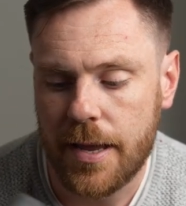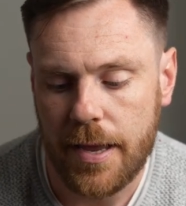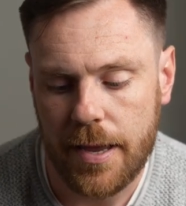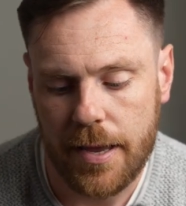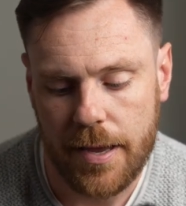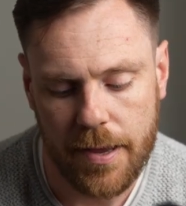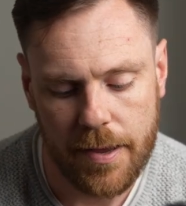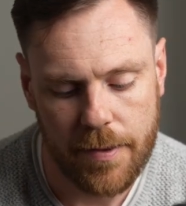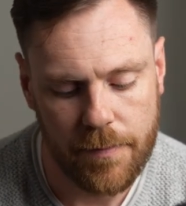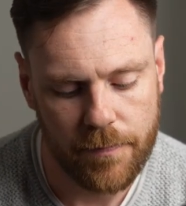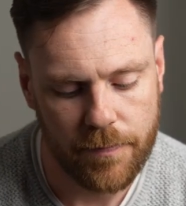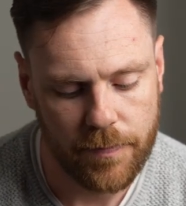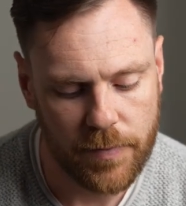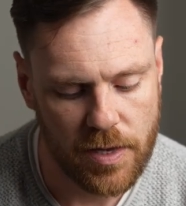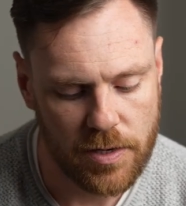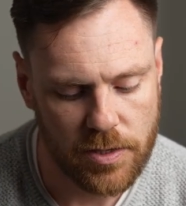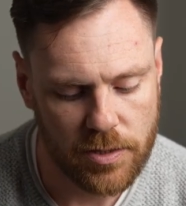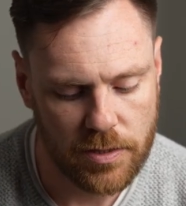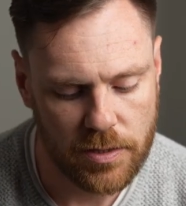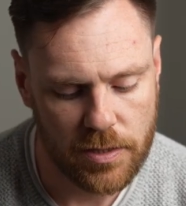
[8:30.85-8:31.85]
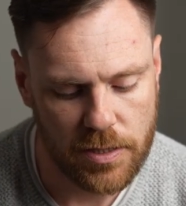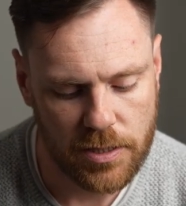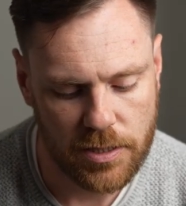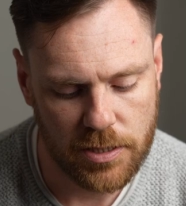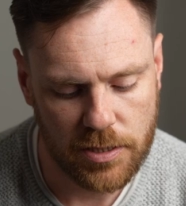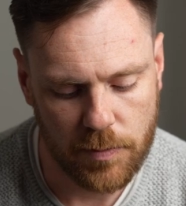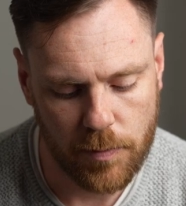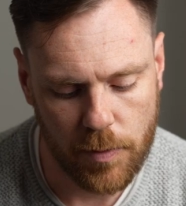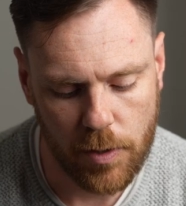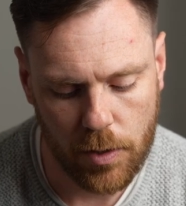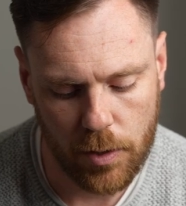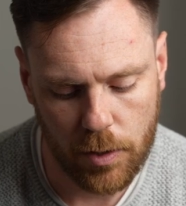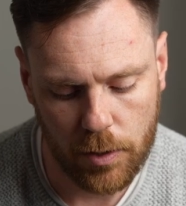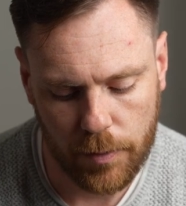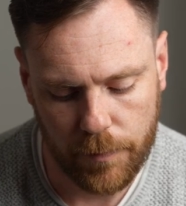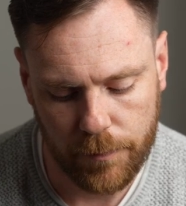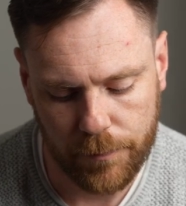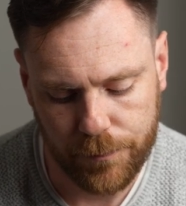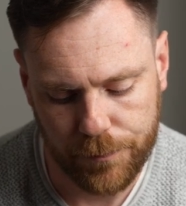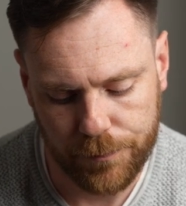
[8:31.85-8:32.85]
They're just these
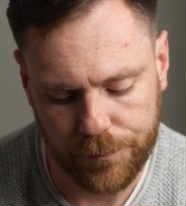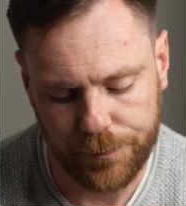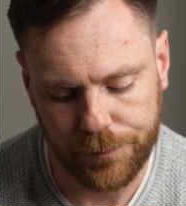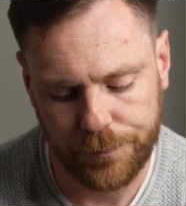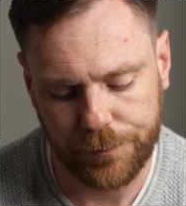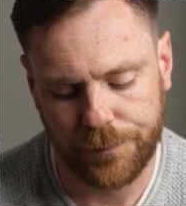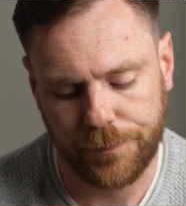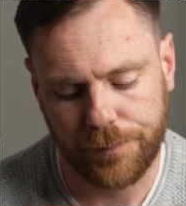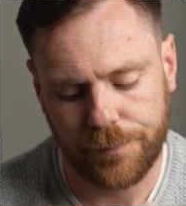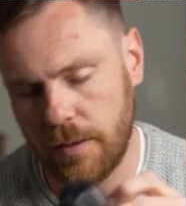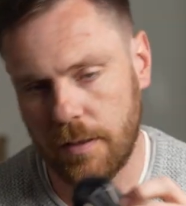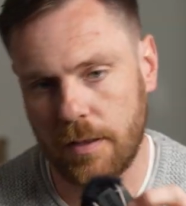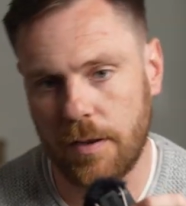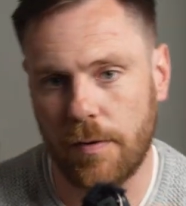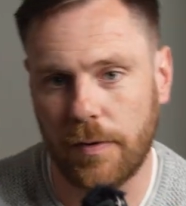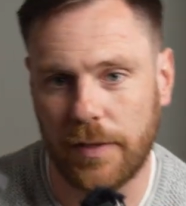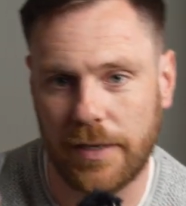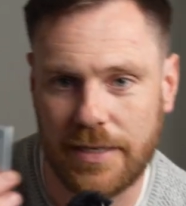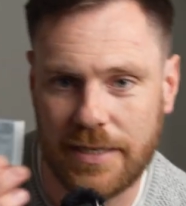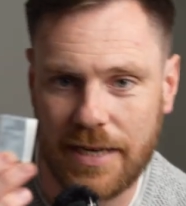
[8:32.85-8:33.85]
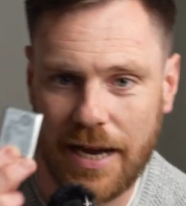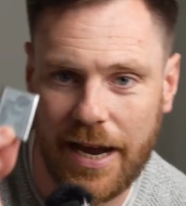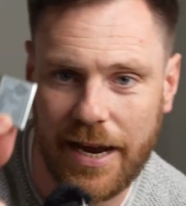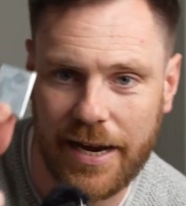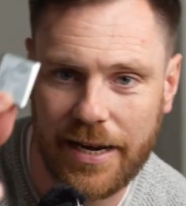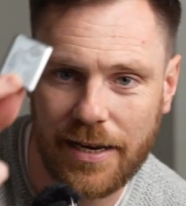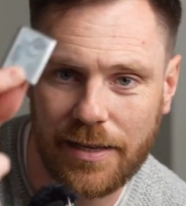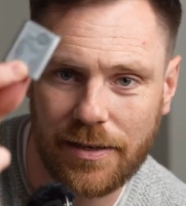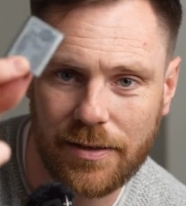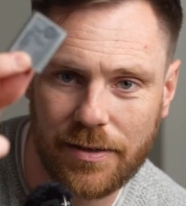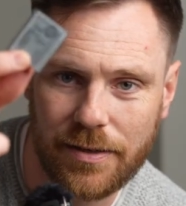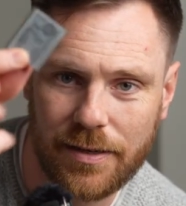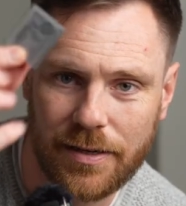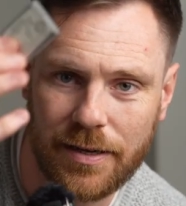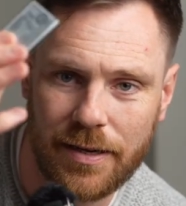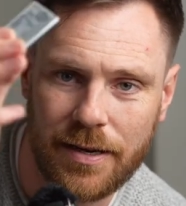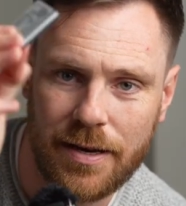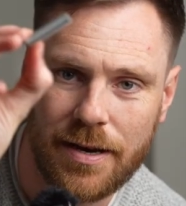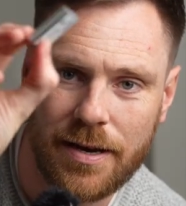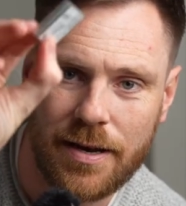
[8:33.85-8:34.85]
small, they're on the tiny look.